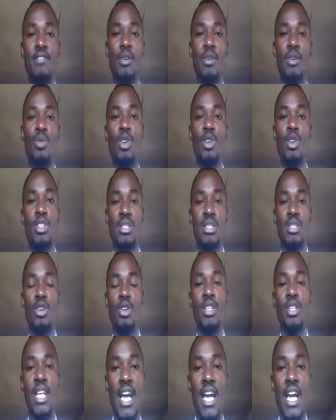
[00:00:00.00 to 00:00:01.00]
was on
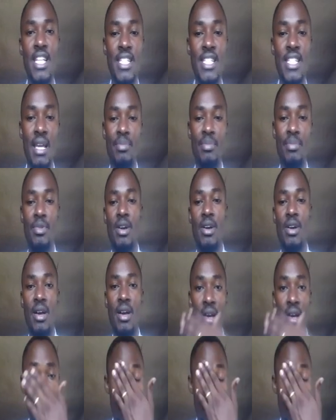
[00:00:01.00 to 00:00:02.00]
the landscape.
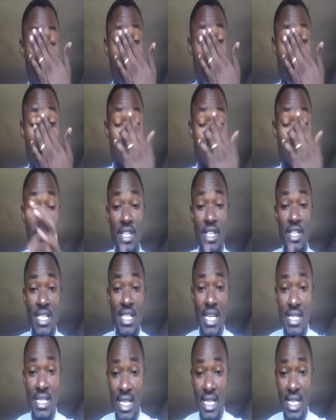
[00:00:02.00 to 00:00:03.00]
For this
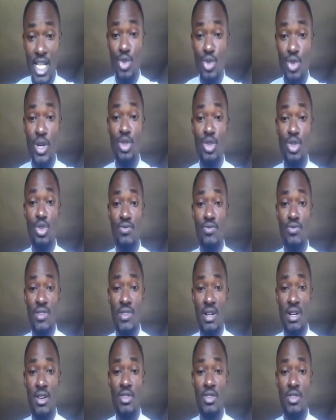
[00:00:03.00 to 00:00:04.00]
case, I didn't want to
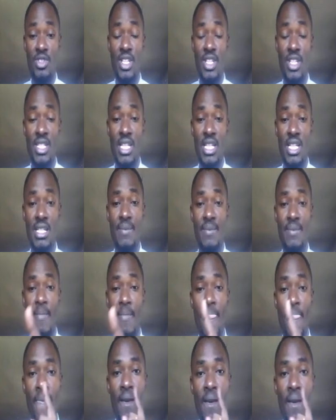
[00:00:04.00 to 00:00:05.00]
over-congest it.
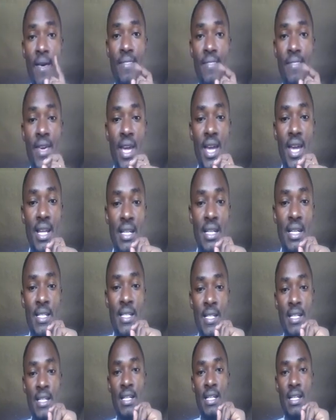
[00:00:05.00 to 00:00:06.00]
Then
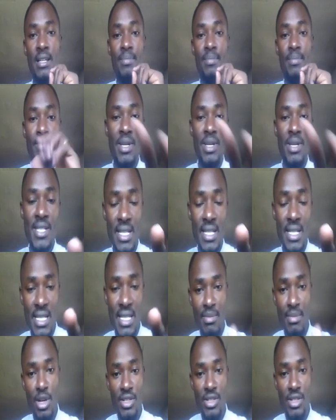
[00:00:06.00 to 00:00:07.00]
basics
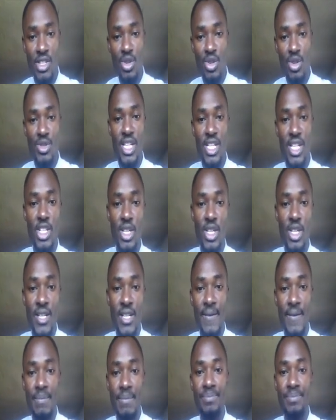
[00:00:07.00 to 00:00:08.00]
about this cross-section:
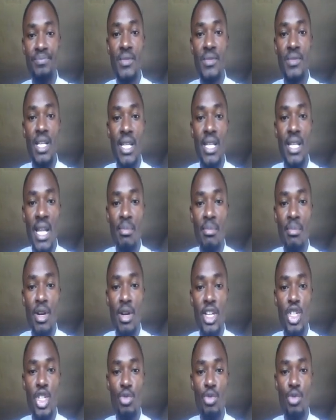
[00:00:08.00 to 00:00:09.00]
the
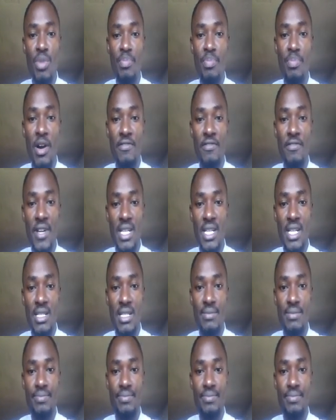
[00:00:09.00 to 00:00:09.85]
labeling should be perfect.